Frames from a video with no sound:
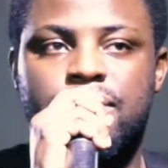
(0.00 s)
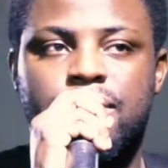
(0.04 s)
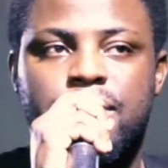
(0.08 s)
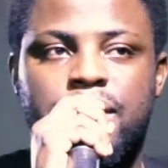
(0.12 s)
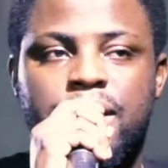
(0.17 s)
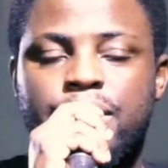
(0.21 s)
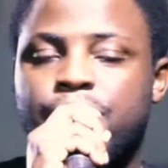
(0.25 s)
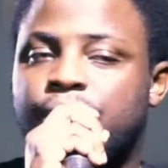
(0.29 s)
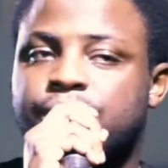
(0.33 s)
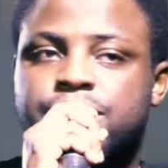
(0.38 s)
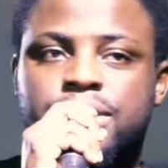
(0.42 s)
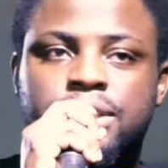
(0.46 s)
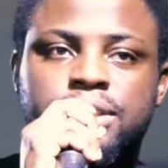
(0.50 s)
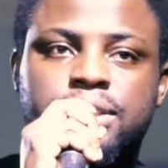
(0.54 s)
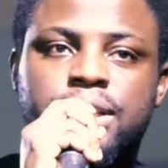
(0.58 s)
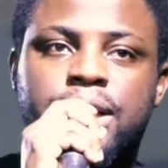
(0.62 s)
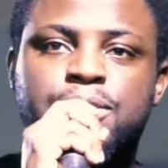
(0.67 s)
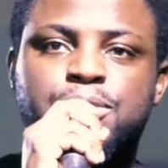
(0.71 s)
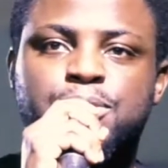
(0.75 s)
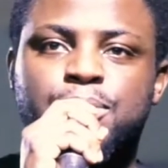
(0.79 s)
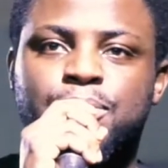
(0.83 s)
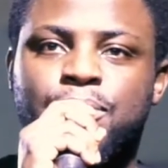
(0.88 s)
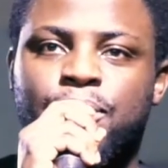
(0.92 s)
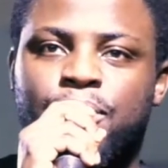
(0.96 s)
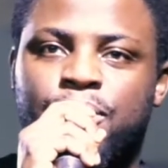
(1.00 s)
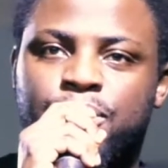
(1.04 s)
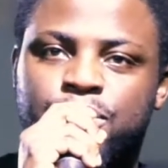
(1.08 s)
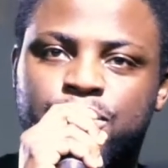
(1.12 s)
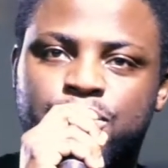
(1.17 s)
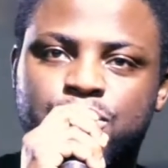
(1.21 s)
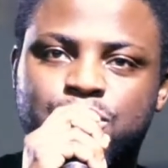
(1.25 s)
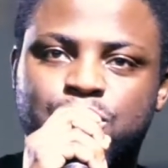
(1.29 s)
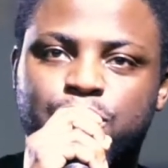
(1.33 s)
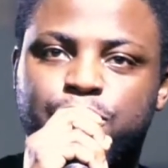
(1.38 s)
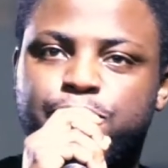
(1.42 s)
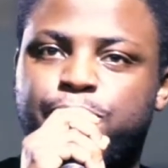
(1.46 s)
It doesn't take too long
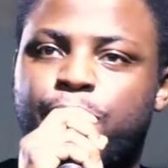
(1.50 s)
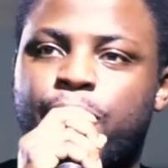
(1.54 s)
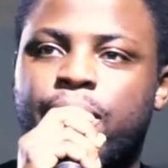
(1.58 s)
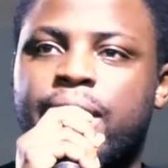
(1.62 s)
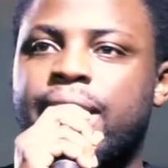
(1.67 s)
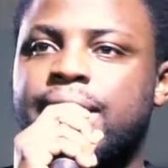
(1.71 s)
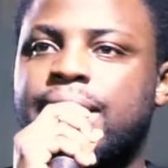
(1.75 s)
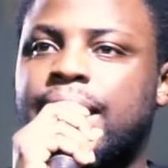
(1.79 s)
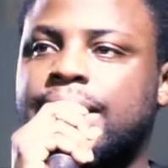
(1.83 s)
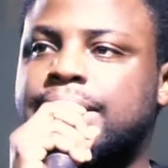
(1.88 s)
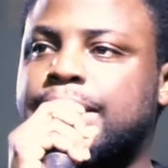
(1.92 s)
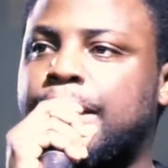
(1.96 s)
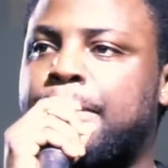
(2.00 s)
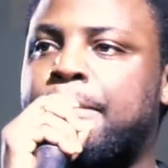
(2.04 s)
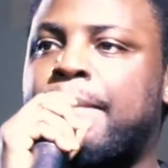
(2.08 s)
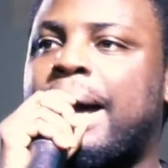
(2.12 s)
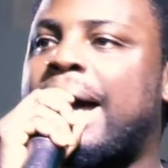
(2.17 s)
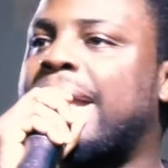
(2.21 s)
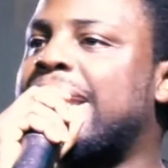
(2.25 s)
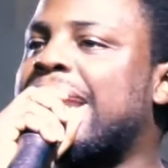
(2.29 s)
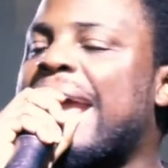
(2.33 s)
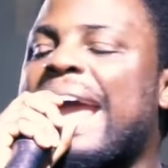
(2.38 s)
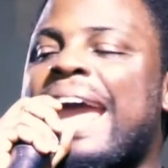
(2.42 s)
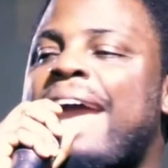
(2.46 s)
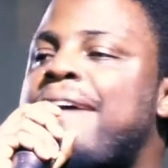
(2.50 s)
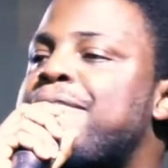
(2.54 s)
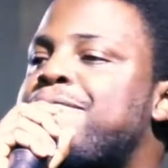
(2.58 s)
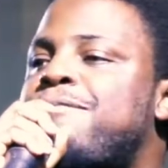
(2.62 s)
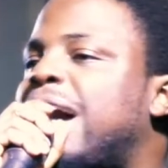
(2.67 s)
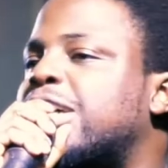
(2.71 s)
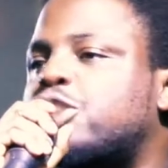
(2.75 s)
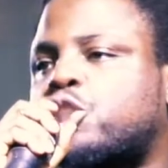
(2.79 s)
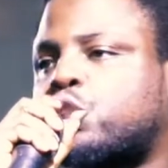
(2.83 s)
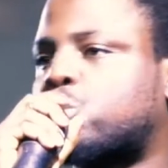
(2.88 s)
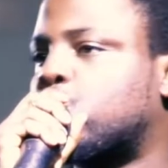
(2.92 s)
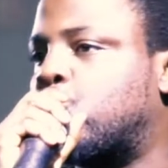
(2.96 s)
to forget that a man
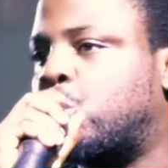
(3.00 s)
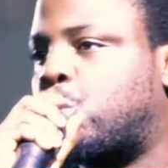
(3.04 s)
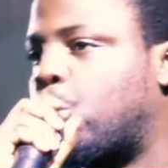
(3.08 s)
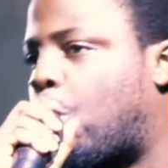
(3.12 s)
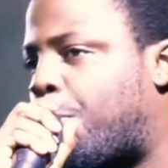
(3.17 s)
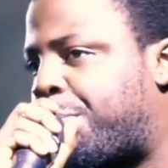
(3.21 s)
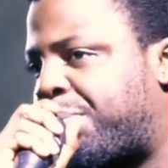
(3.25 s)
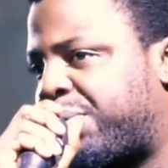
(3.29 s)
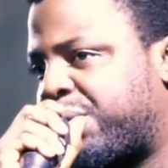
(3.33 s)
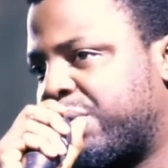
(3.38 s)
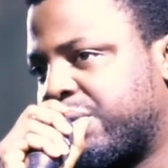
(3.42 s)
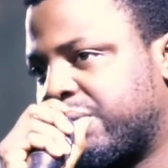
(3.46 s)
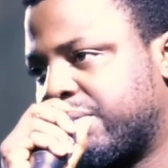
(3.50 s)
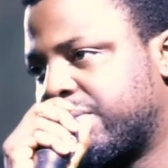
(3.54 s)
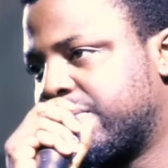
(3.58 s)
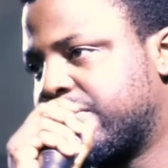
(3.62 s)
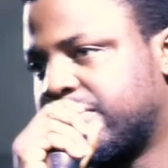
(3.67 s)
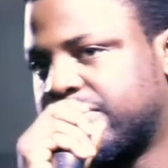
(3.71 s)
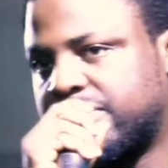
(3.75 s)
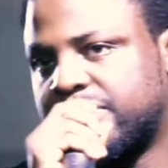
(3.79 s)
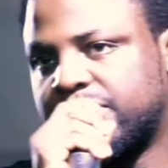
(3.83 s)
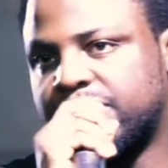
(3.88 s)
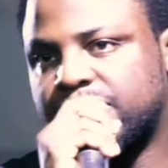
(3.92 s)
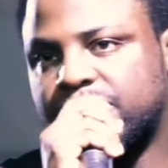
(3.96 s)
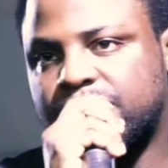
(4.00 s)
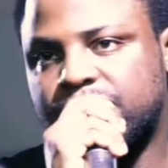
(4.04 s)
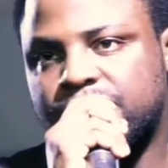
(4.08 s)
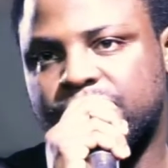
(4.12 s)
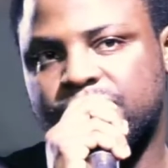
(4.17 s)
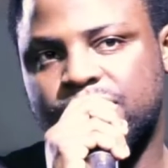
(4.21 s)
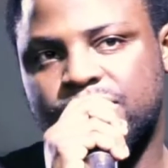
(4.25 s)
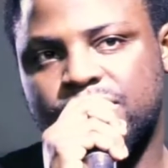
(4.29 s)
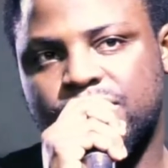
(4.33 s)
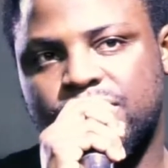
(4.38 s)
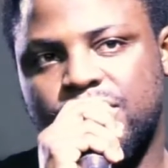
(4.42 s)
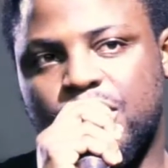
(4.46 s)
ever showed up.
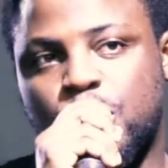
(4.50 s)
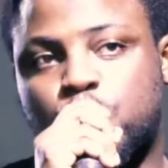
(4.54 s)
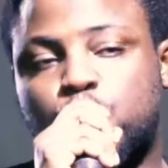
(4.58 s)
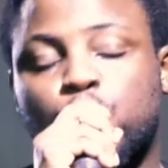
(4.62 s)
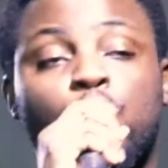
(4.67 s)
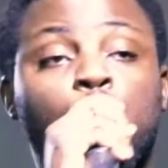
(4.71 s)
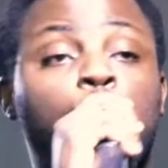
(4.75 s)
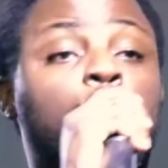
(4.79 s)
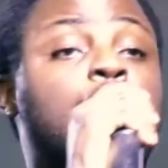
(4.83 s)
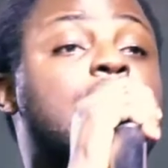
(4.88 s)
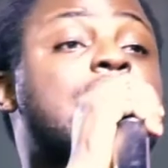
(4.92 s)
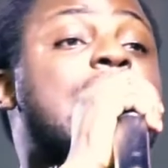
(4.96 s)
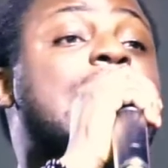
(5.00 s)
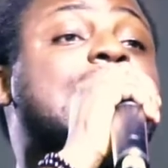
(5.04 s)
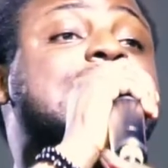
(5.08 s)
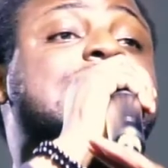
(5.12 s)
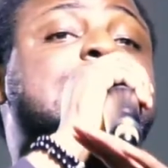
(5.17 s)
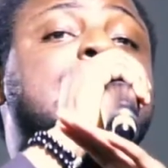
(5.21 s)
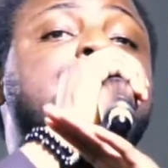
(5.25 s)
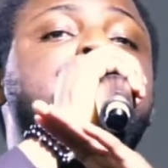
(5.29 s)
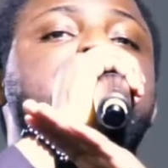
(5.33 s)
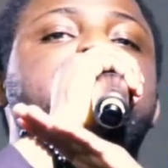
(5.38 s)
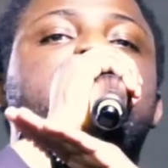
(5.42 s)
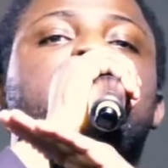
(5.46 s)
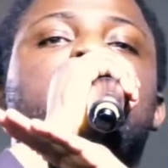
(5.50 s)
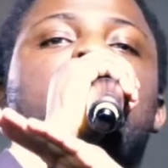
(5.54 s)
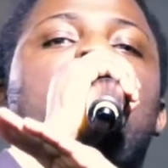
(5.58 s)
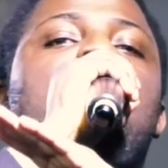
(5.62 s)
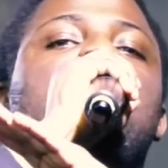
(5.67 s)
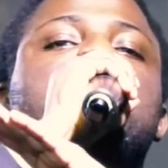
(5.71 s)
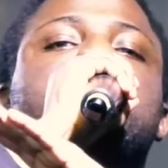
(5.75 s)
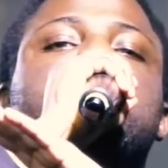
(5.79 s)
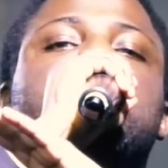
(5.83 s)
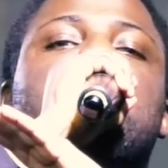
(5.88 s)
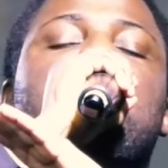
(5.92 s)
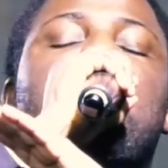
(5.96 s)
It will look as if
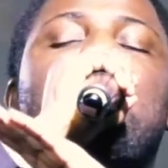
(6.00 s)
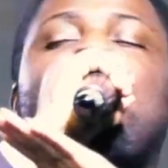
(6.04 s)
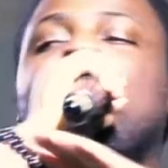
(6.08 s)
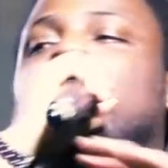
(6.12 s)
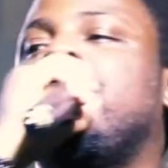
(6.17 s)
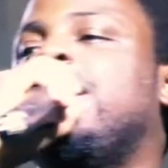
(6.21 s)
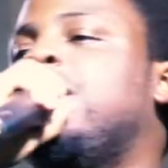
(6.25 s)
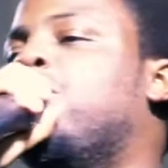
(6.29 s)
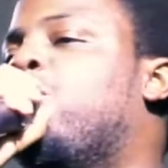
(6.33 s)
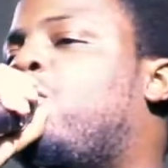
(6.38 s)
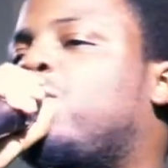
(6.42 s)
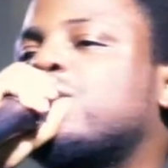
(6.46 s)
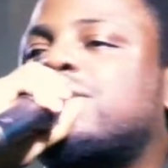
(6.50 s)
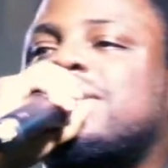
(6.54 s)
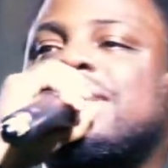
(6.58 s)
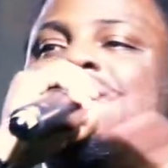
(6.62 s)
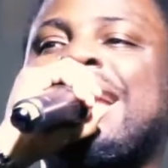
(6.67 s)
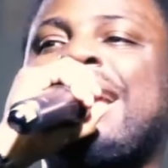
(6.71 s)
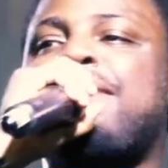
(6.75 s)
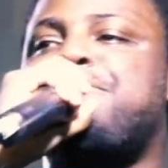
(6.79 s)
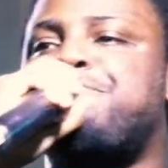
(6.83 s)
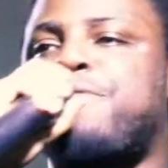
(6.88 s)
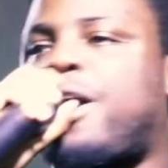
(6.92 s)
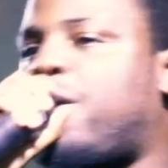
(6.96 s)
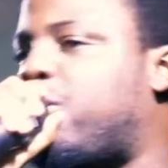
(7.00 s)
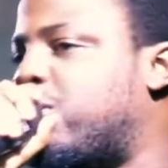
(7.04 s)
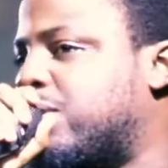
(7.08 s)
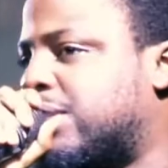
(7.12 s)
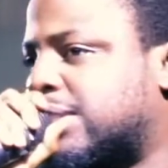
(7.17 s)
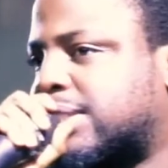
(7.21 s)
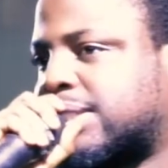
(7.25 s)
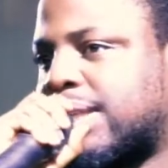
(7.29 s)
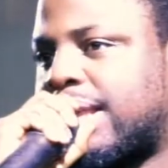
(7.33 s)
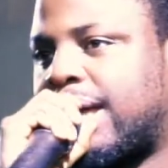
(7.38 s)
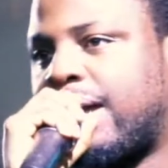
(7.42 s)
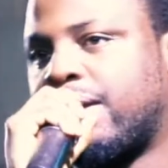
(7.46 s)
God's calling was never on
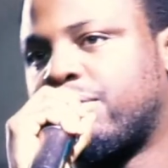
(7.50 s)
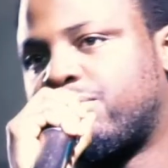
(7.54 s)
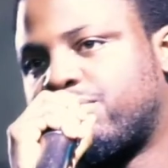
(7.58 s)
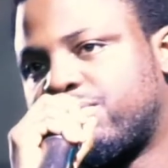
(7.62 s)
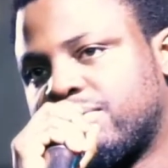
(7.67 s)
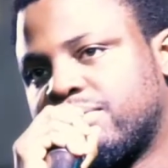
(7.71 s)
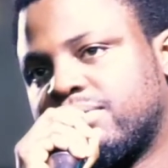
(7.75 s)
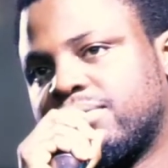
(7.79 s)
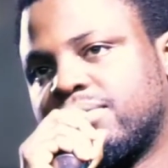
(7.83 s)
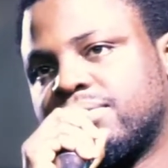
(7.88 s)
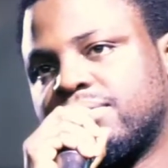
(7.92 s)
his life.